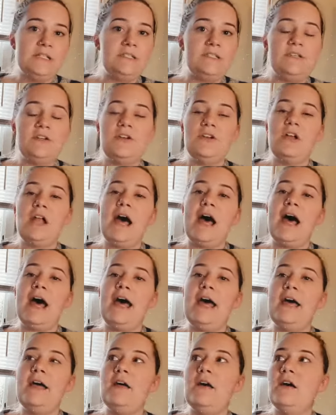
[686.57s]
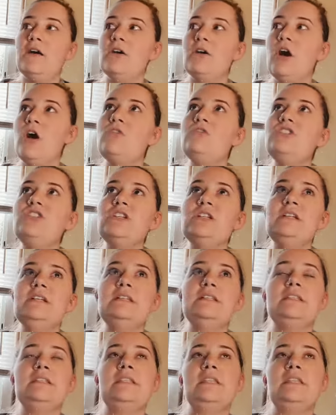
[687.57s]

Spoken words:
they're not coaches,